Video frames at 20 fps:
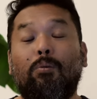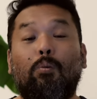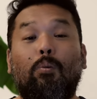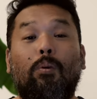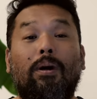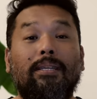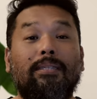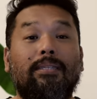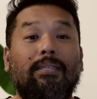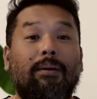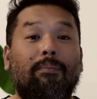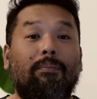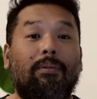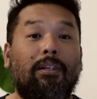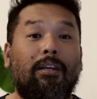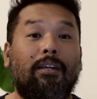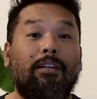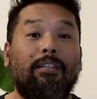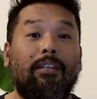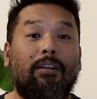Once I've
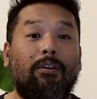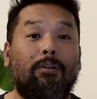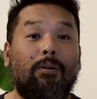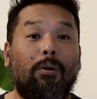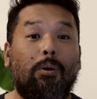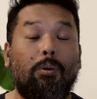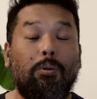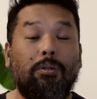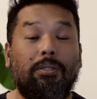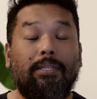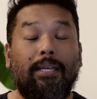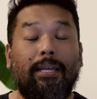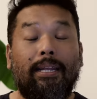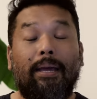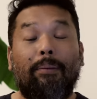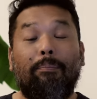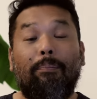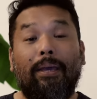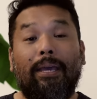learned the roads and I